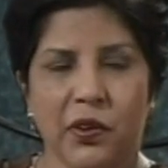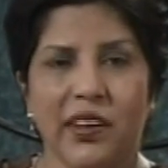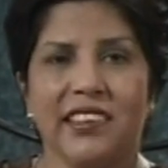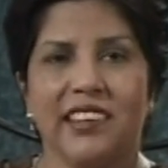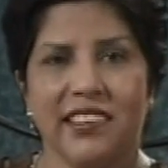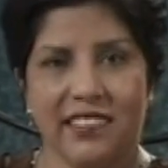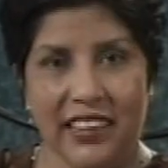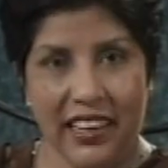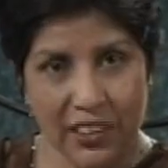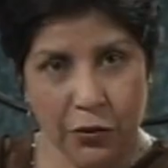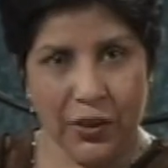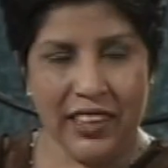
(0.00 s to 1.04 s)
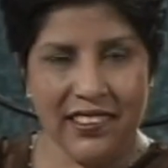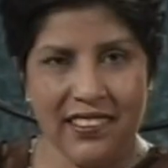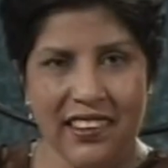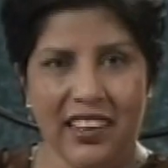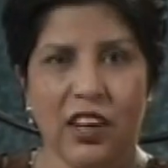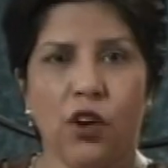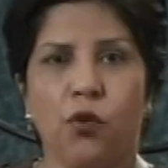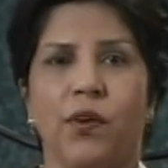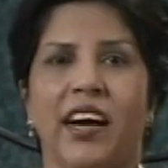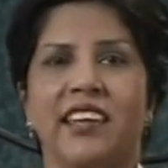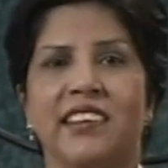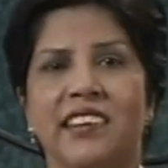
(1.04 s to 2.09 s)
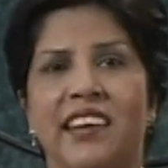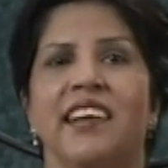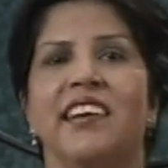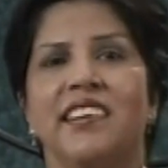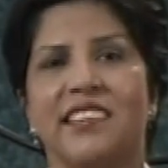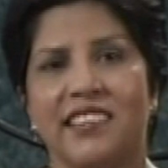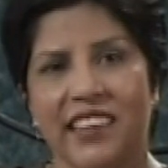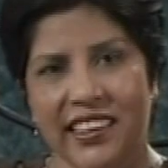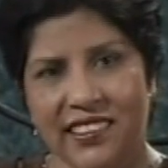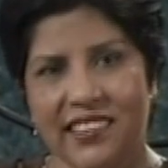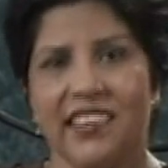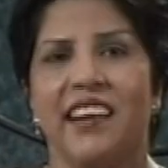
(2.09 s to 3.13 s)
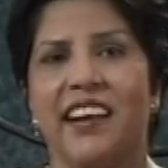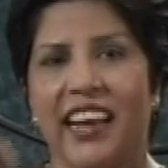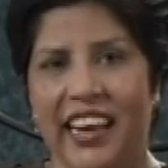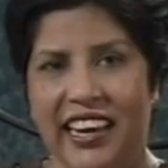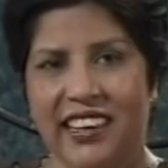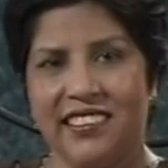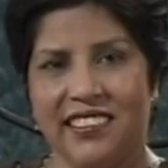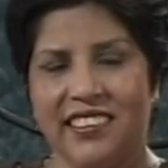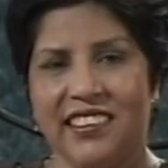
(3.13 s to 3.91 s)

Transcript: this other ones 1, 6, 8,